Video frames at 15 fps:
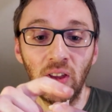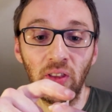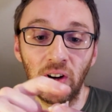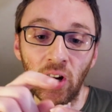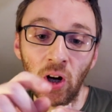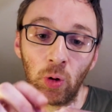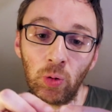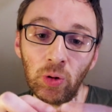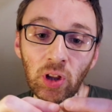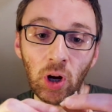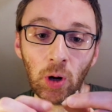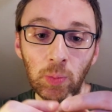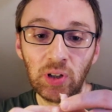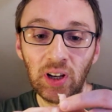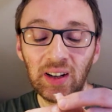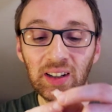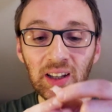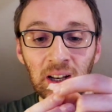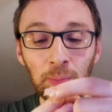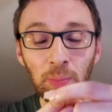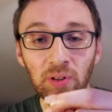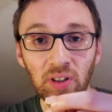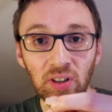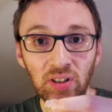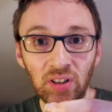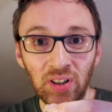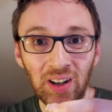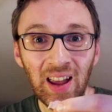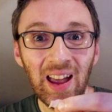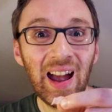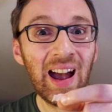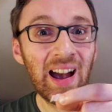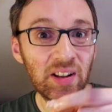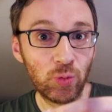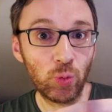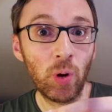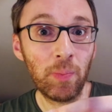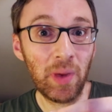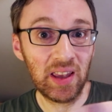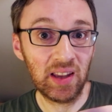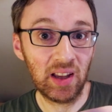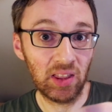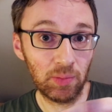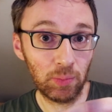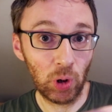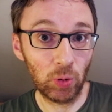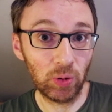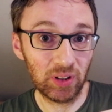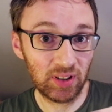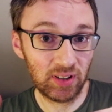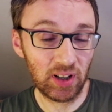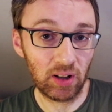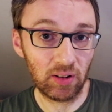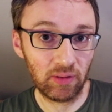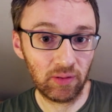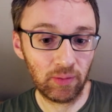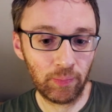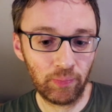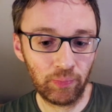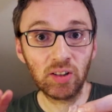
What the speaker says: that hold the object in position as we're making the mould itself.